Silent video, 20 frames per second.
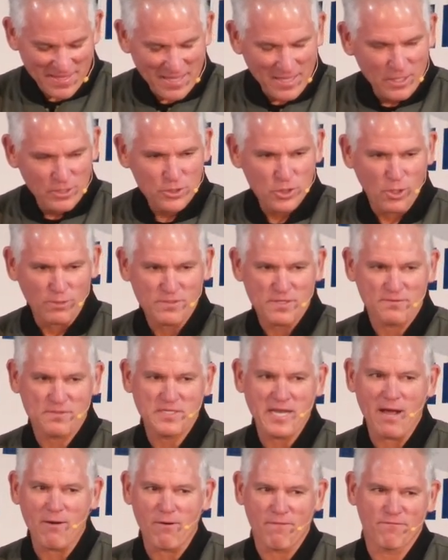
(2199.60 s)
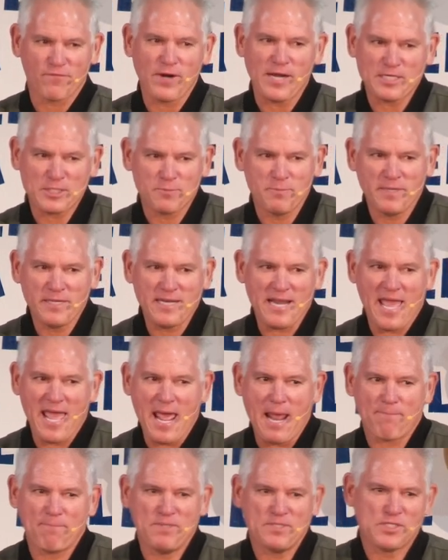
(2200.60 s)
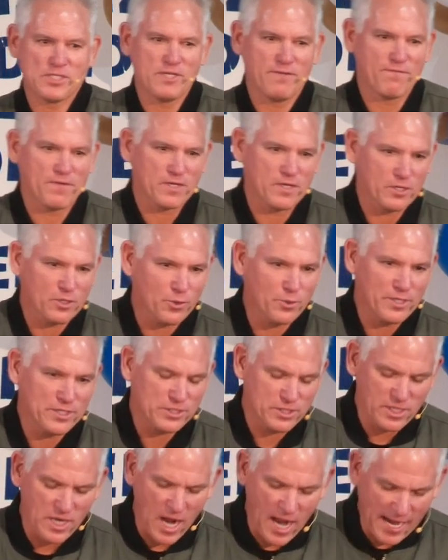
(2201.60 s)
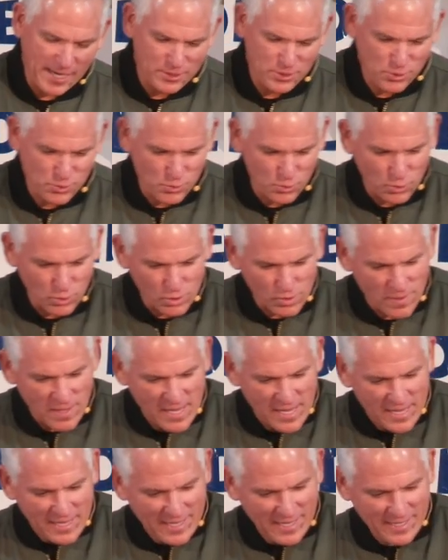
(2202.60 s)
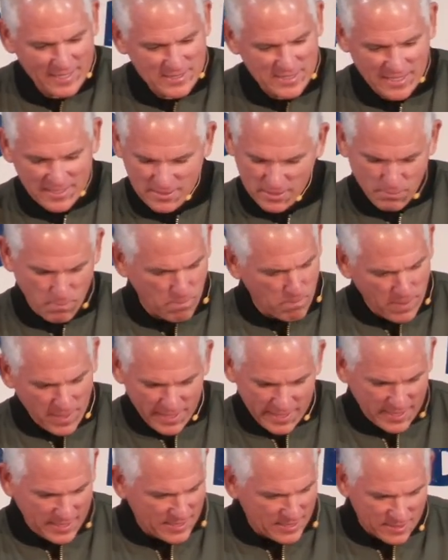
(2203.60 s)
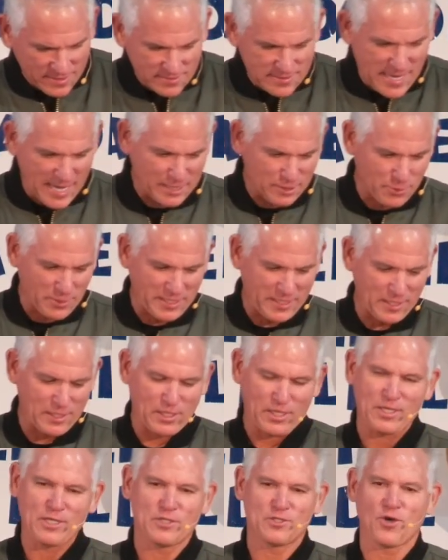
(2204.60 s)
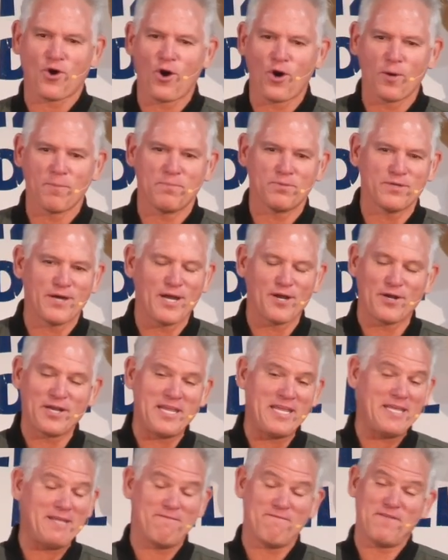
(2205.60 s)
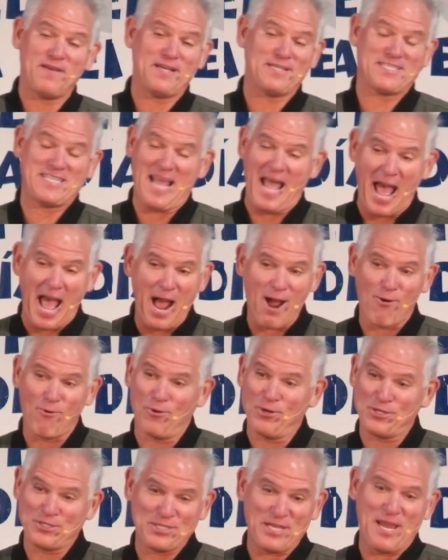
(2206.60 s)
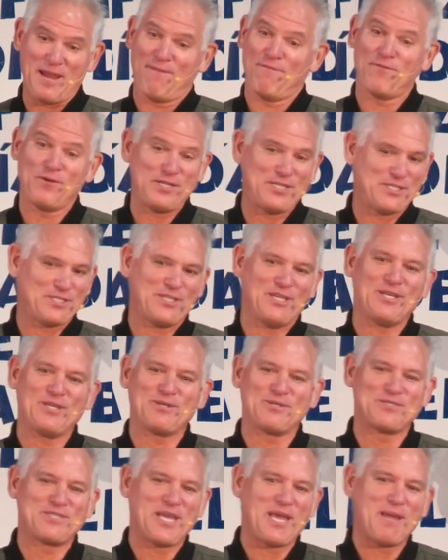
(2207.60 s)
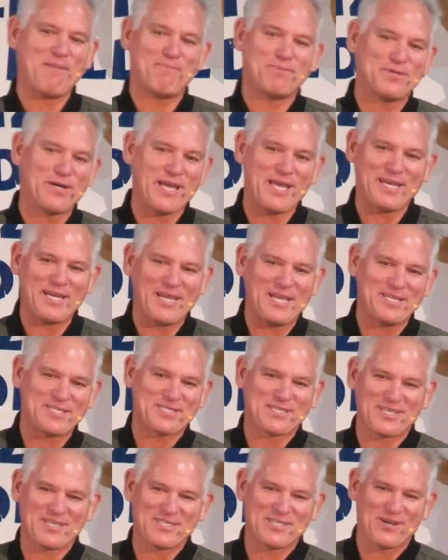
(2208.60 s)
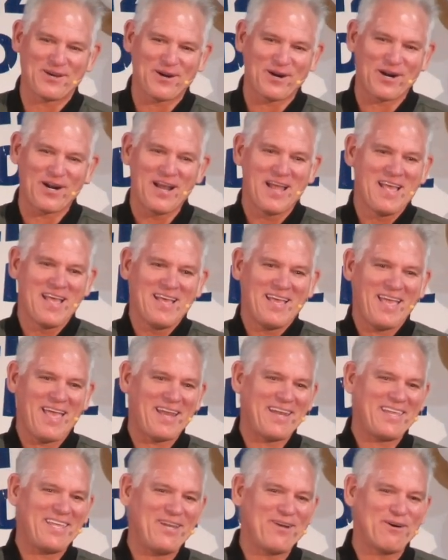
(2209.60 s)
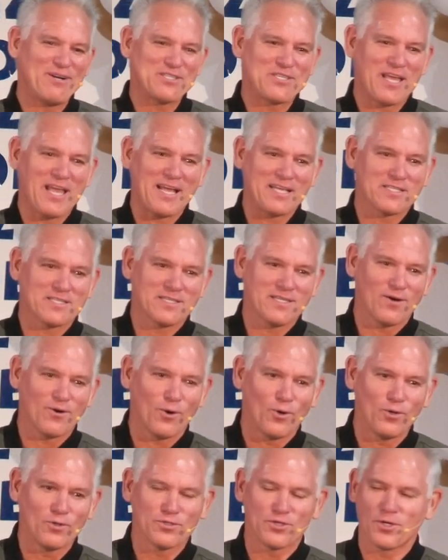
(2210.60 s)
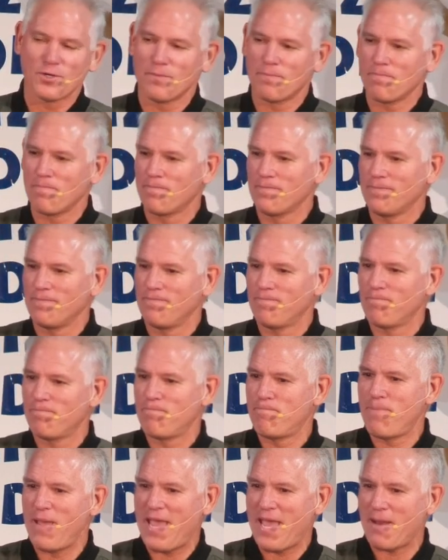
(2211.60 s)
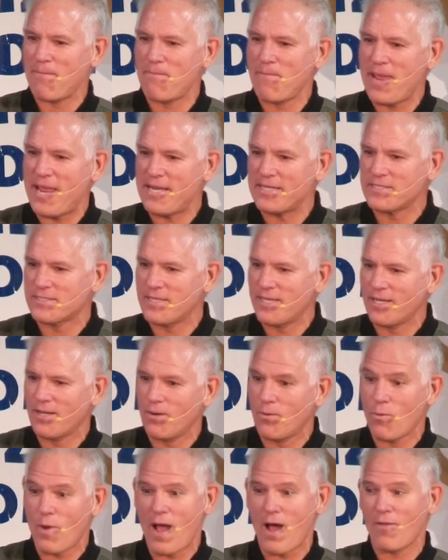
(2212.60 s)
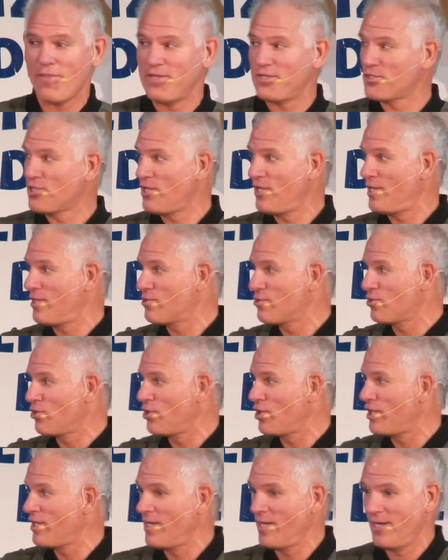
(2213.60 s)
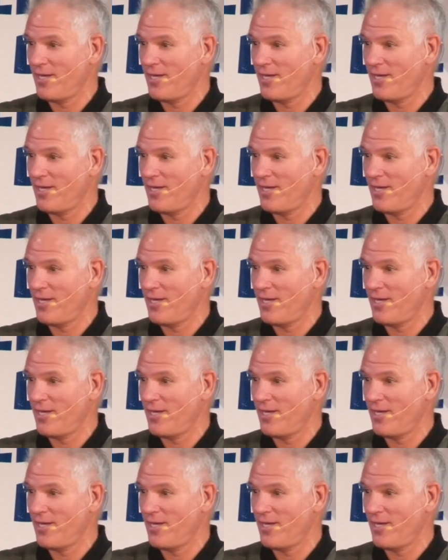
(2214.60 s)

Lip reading: Joseph's now a freshman at Pacifica Christian High School. He's this budding electric guitar player. He invests hours every single day playing his guitar. And, you know, as the older bandmates, they go, wow, this kid is good.